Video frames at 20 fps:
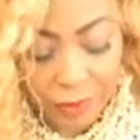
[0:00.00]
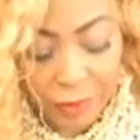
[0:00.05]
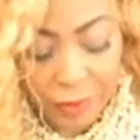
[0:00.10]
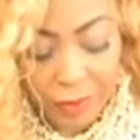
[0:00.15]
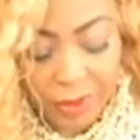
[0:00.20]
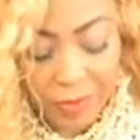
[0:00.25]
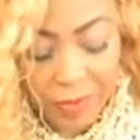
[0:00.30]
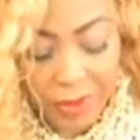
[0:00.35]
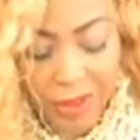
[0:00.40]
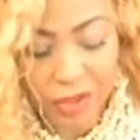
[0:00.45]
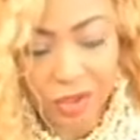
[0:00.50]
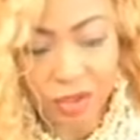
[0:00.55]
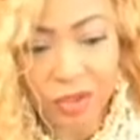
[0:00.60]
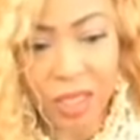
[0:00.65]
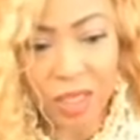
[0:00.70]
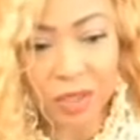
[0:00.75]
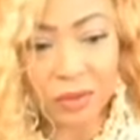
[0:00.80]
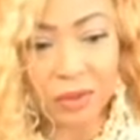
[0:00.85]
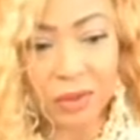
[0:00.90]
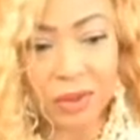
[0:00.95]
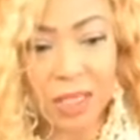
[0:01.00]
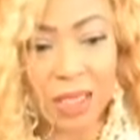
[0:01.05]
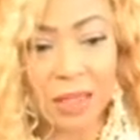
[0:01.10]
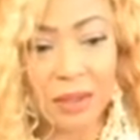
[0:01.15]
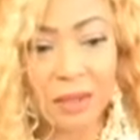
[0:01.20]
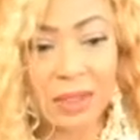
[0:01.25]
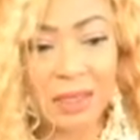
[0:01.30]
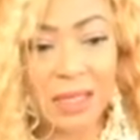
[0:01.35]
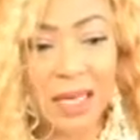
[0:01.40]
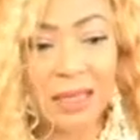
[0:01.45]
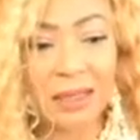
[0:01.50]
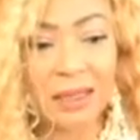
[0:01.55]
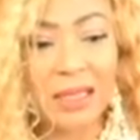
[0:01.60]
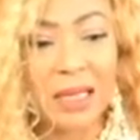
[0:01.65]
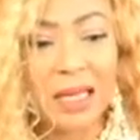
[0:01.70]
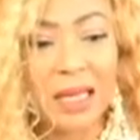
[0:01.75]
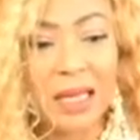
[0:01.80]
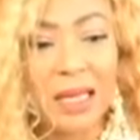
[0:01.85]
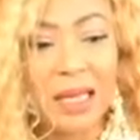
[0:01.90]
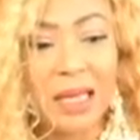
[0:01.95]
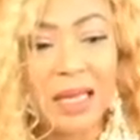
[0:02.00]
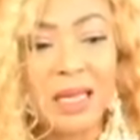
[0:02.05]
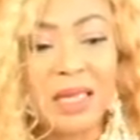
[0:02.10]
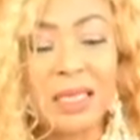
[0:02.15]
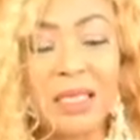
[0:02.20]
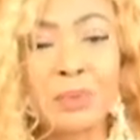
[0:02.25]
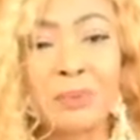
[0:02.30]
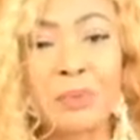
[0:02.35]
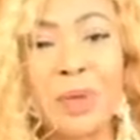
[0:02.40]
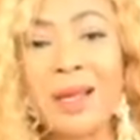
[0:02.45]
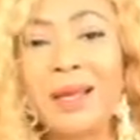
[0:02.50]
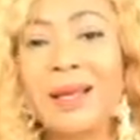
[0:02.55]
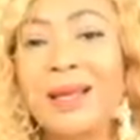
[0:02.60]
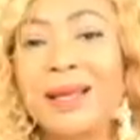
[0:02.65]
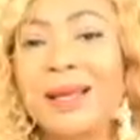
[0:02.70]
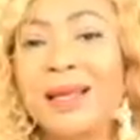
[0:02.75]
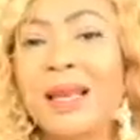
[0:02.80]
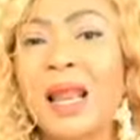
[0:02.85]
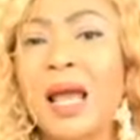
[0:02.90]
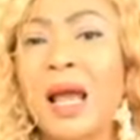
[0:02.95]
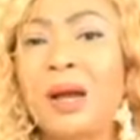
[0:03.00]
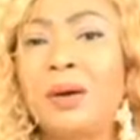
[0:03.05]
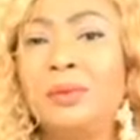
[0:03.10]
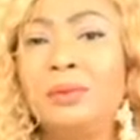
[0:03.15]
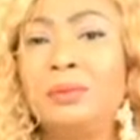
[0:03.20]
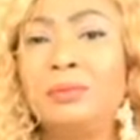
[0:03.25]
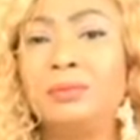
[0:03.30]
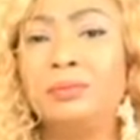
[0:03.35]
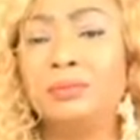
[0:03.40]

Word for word: Remember, he's trying to tell us that he's breaking it down